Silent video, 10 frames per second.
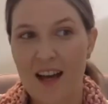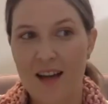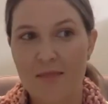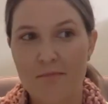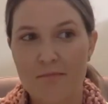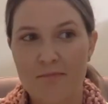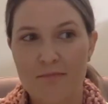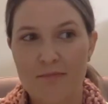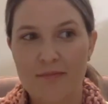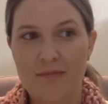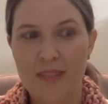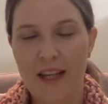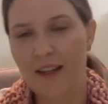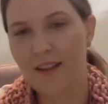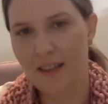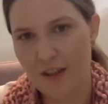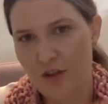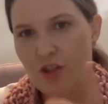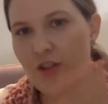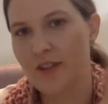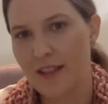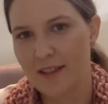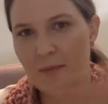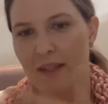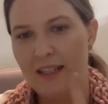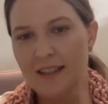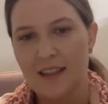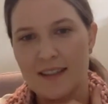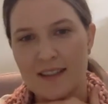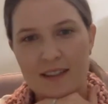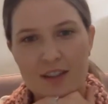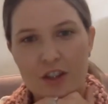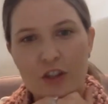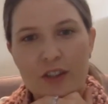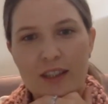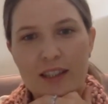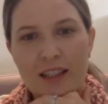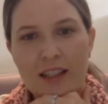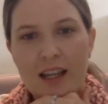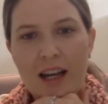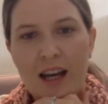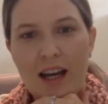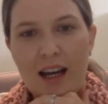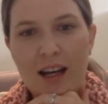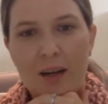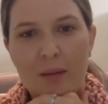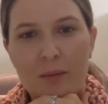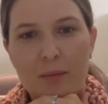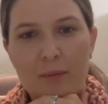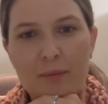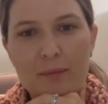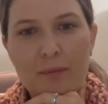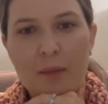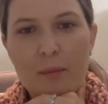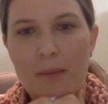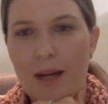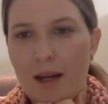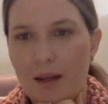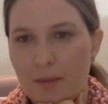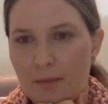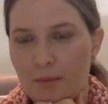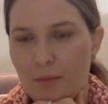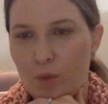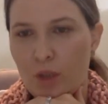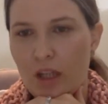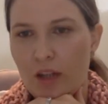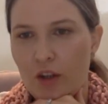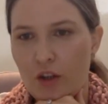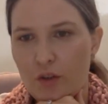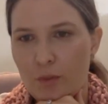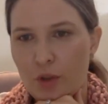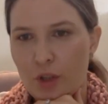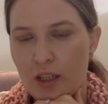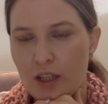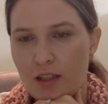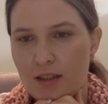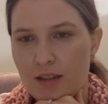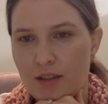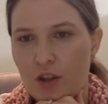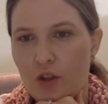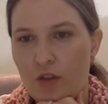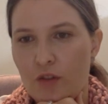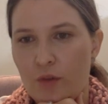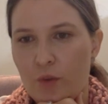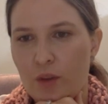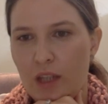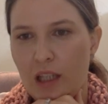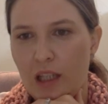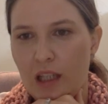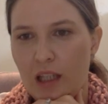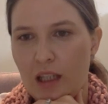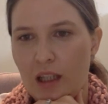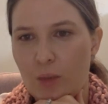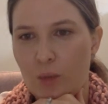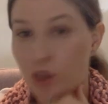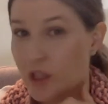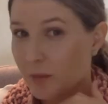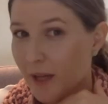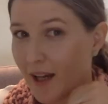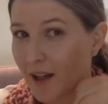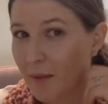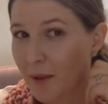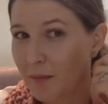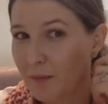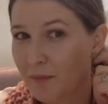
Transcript: um, yeah, introducing some things nice and slowly. Um, mum, what are those products? So for the washing powder, mum,